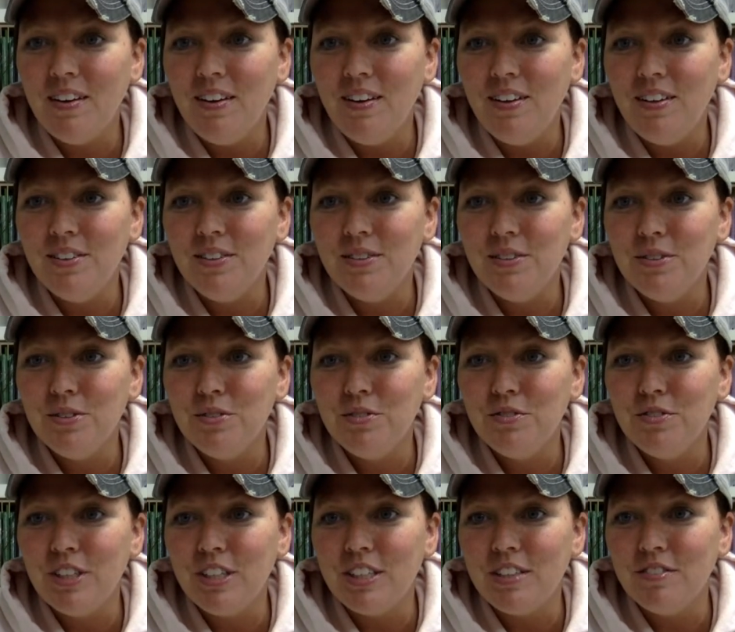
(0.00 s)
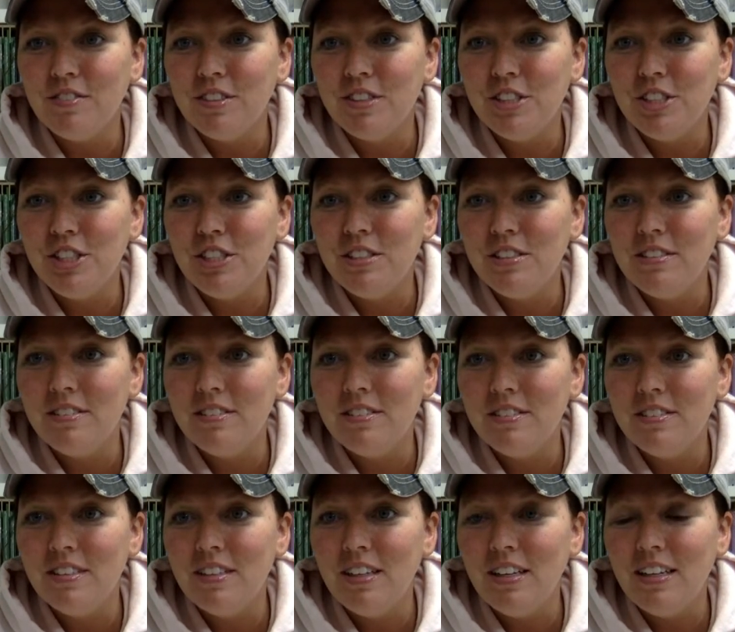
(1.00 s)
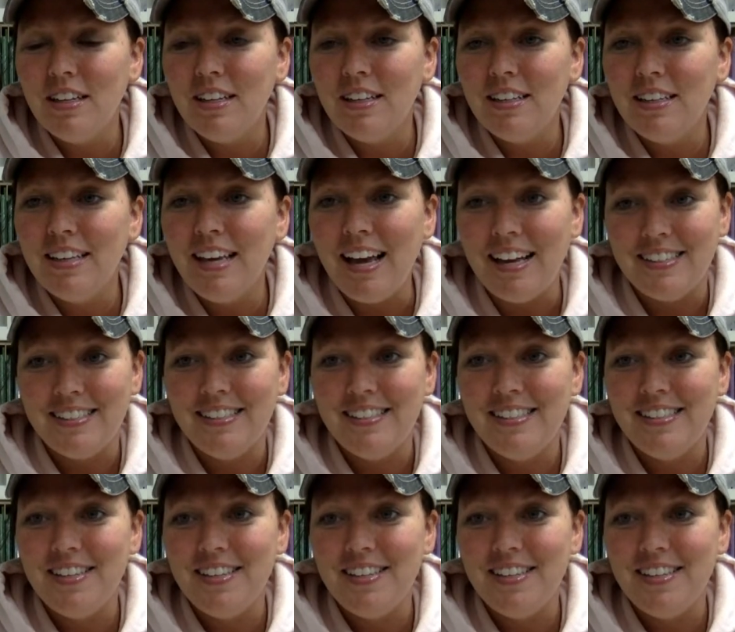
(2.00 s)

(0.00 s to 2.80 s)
all over. uh, yes,